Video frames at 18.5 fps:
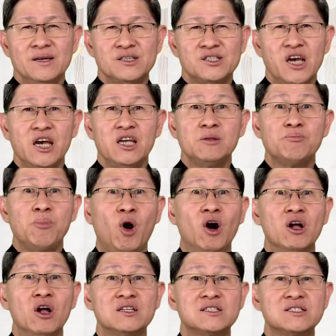St.
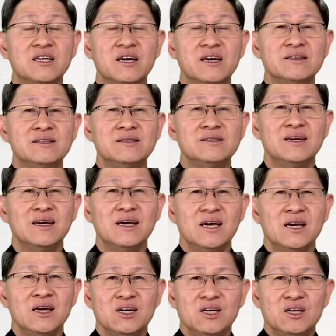Paul said,
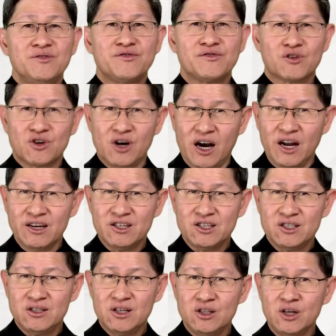"If
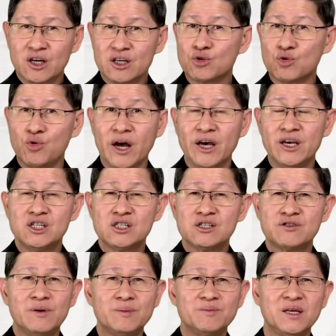Christ did not
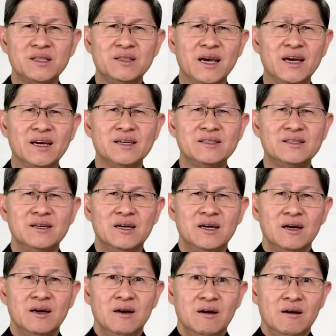rise from the dead,
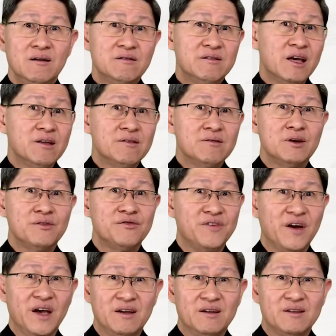then the
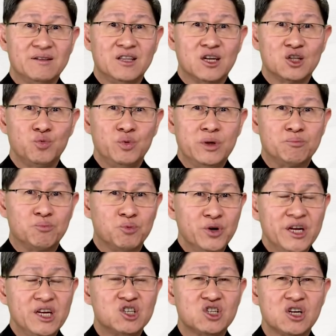faith that we
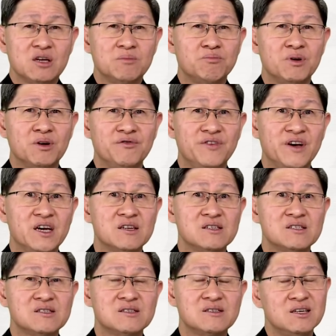preach and
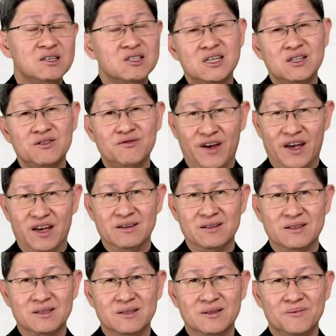profess is in
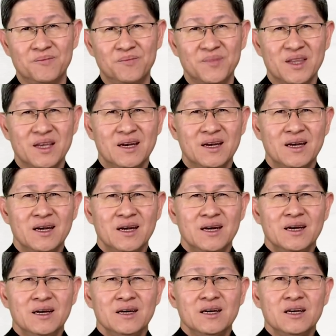vain."
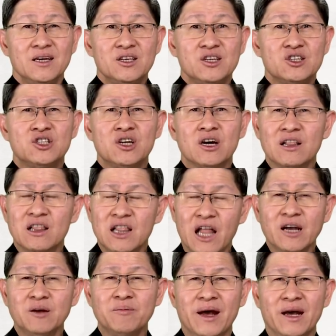It is the
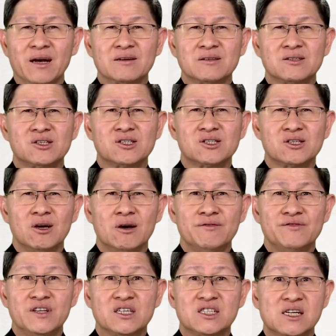climax
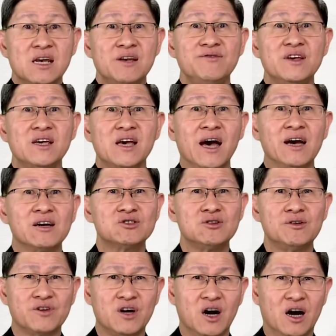of the saving
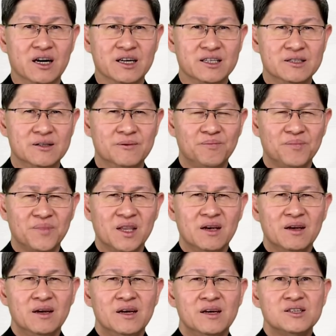act of God.
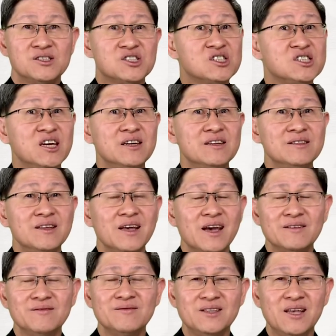Sin
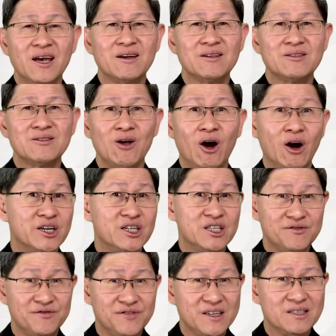and death are
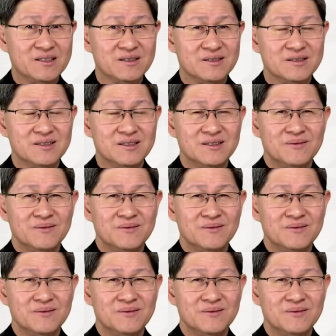defeated.